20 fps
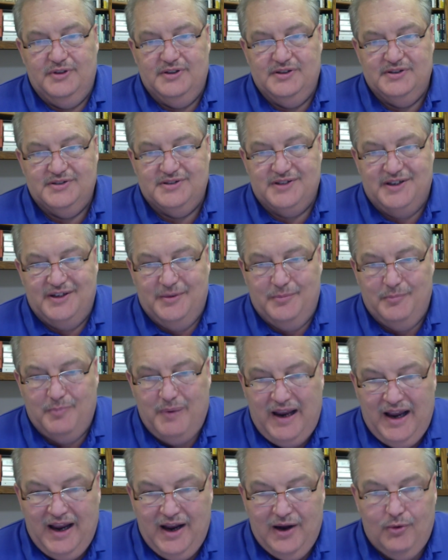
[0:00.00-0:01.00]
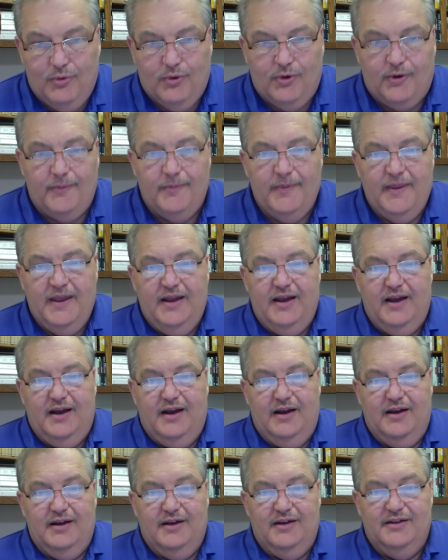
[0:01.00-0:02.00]
is in power.
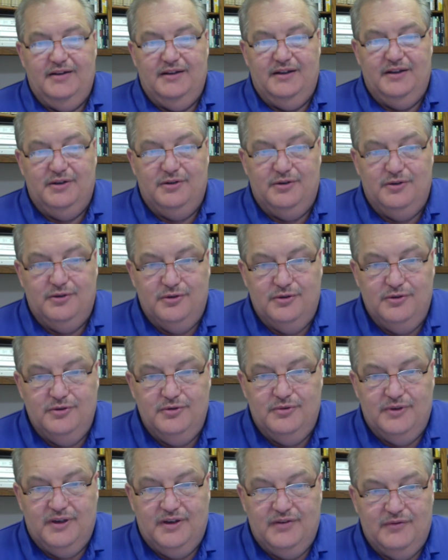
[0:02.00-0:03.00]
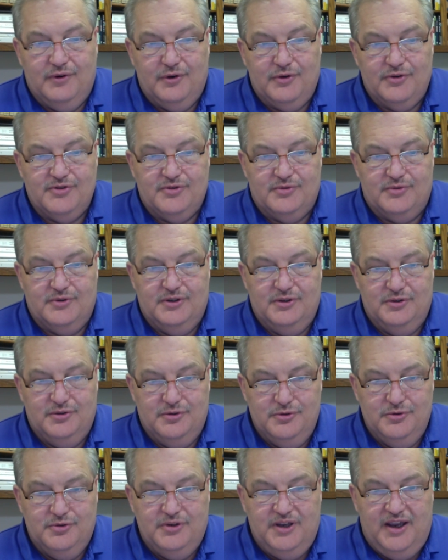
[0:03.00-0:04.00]
That you, in verse 3,
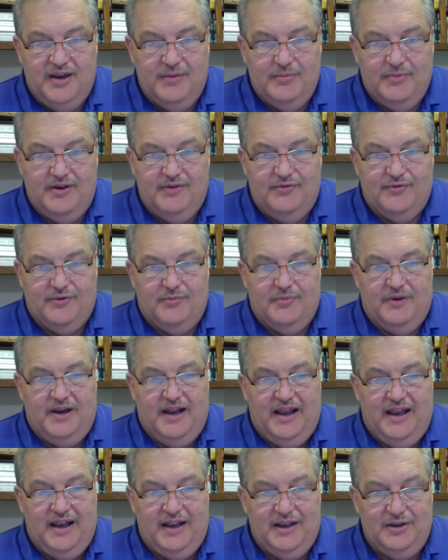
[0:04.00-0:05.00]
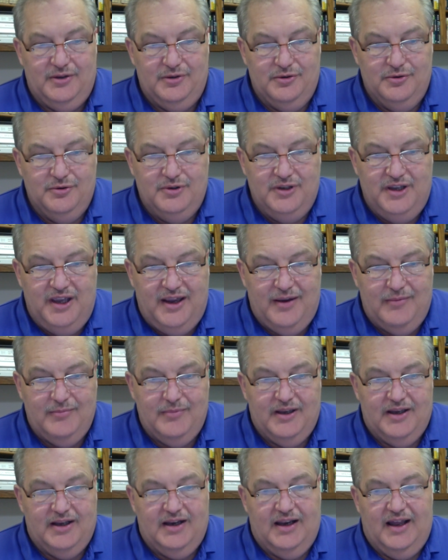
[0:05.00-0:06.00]
you kept me from dying. You kept
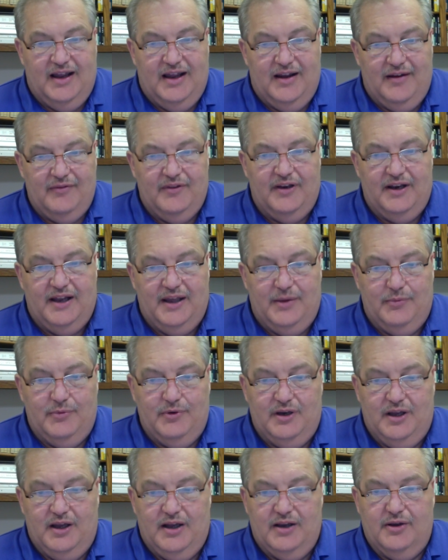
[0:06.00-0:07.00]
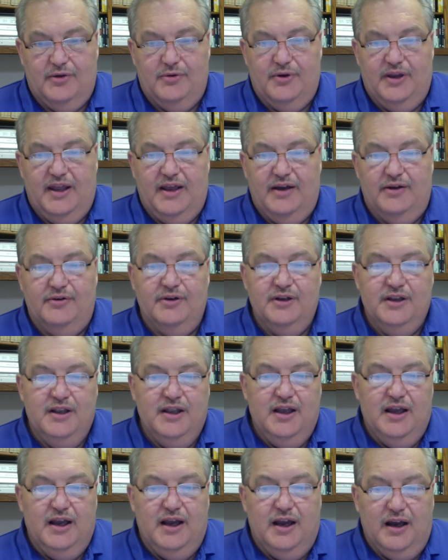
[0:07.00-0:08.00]
me alive that I would not go down
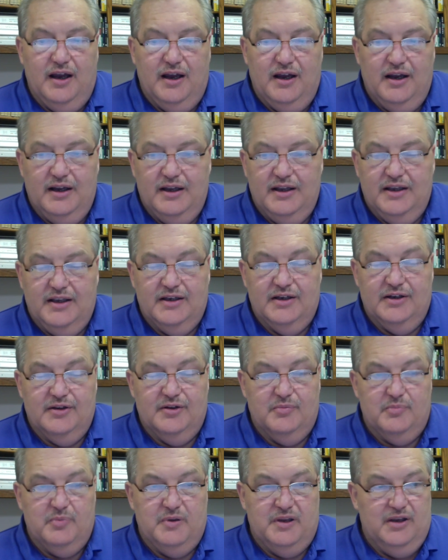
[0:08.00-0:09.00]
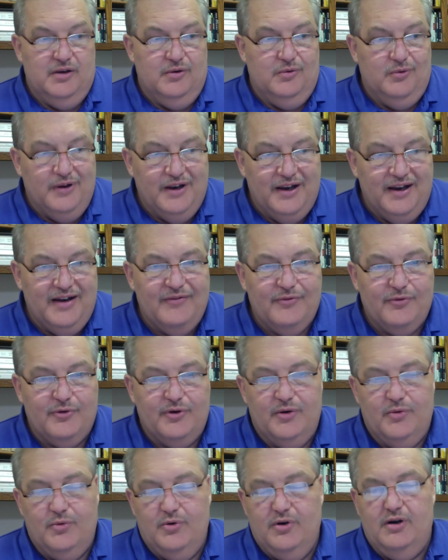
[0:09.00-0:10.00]
into the pit.
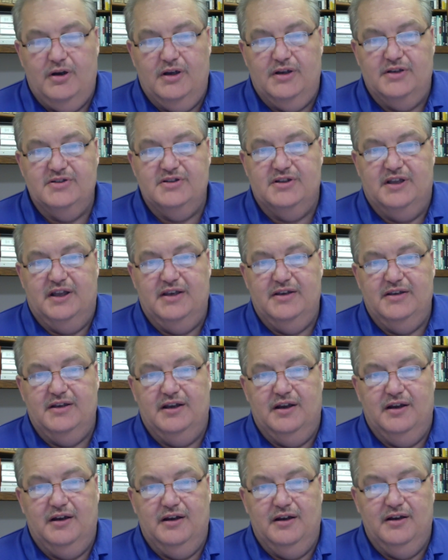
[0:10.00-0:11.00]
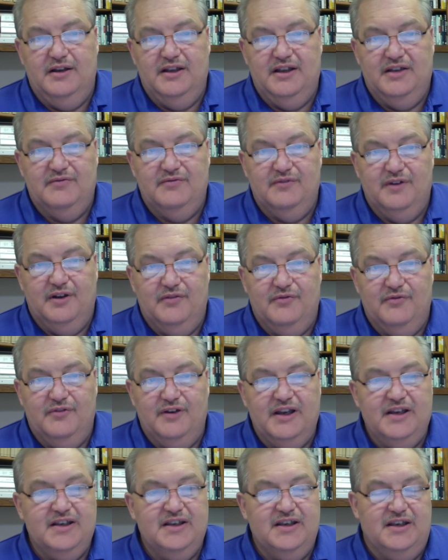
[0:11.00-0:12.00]
Whatever it was that
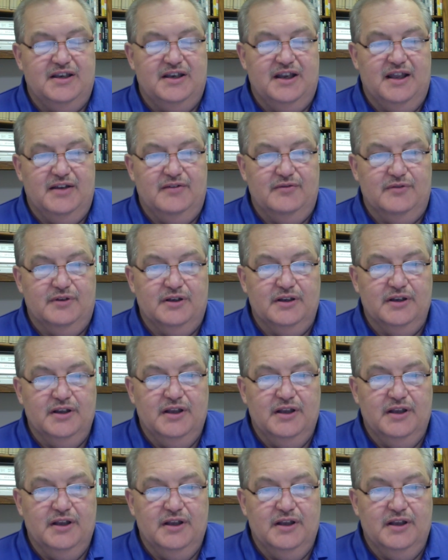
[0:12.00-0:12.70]
afflicted David,